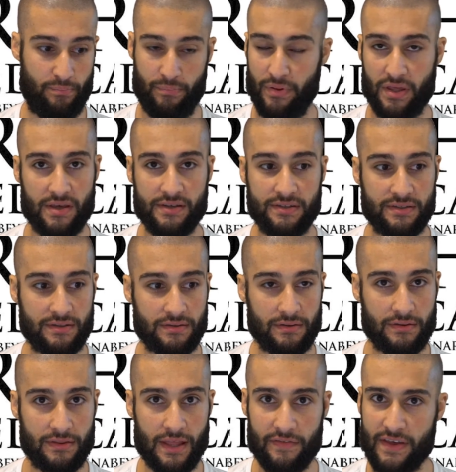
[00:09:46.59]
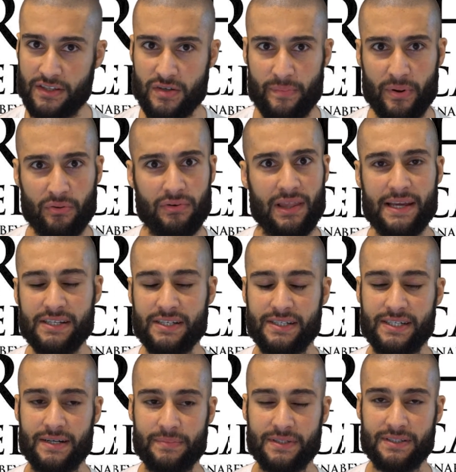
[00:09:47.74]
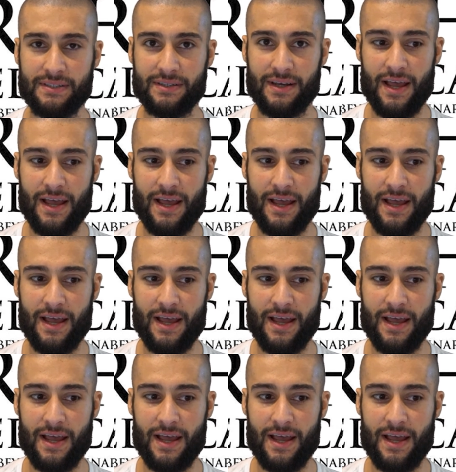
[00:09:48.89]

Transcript: because they get to build relationships